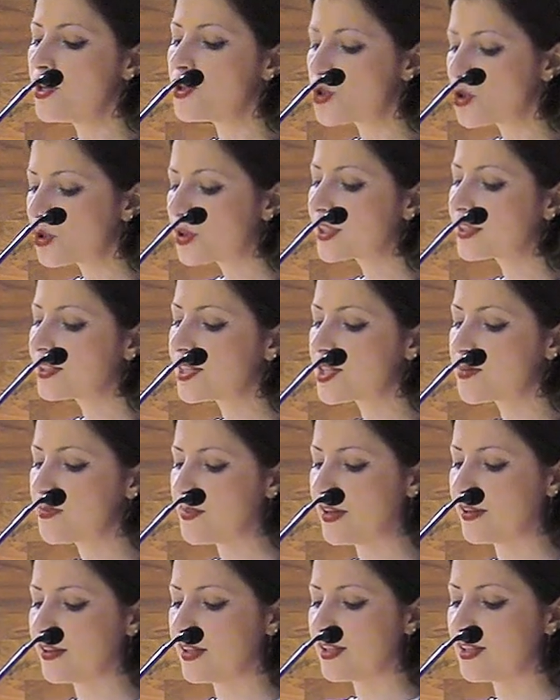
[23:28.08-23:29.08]
During this
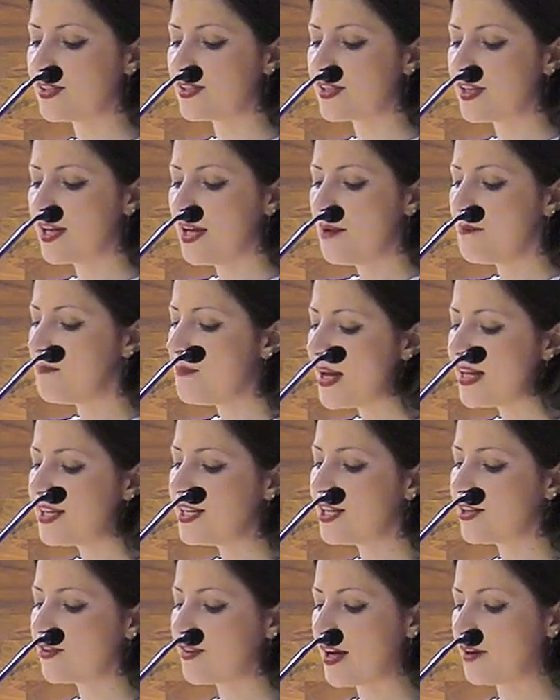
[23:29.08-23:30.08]
period,
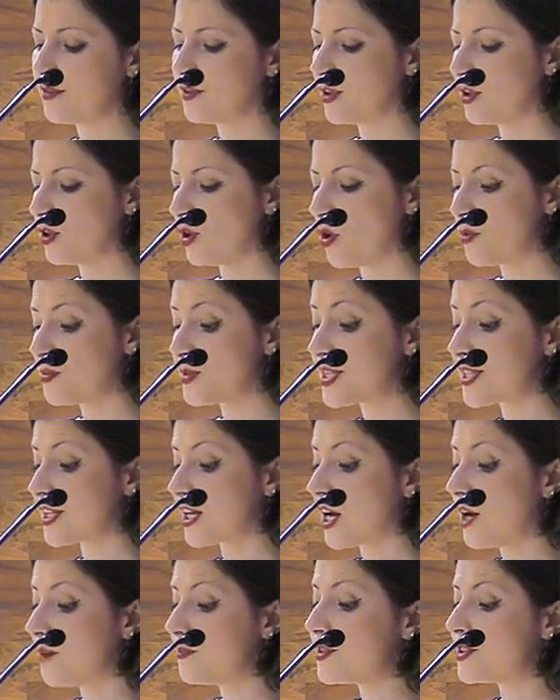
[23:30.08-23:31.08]
many around the globe
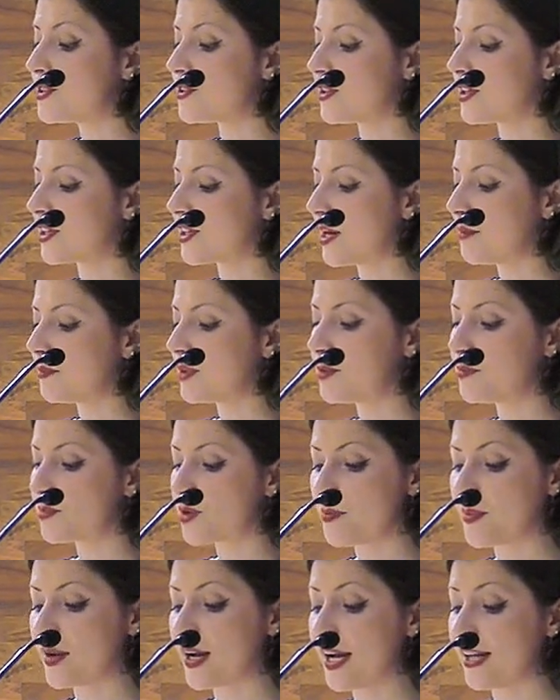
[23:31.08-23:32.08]
succumbed to the Kremlin
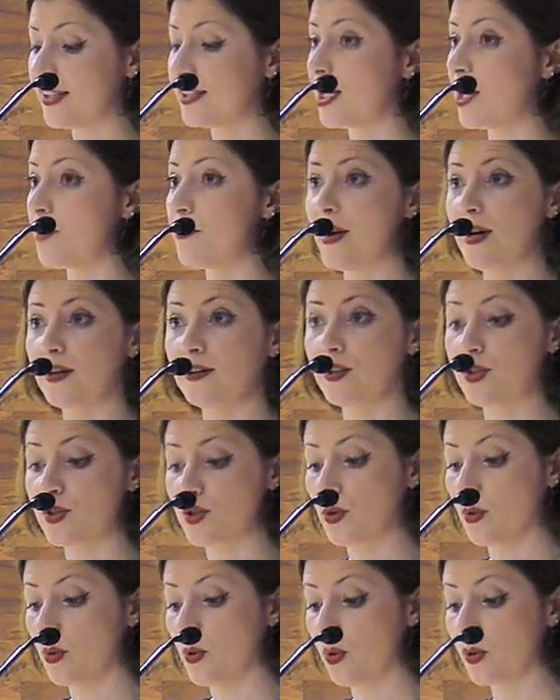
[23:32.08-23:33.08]
propaganda about the
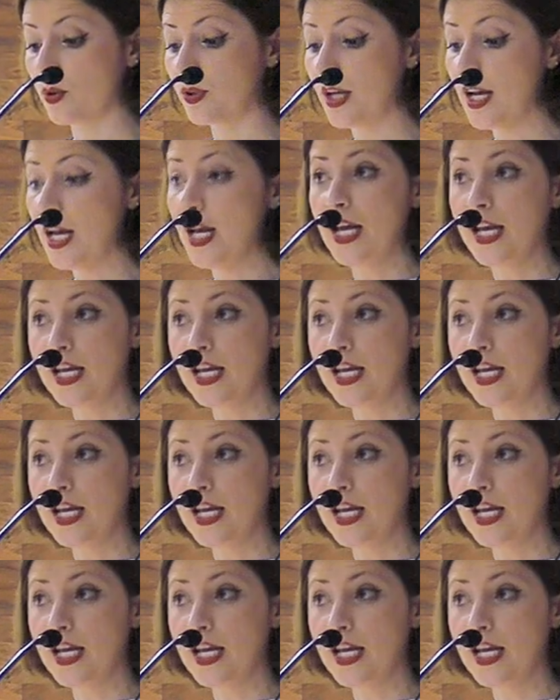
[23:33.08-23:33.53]
so-called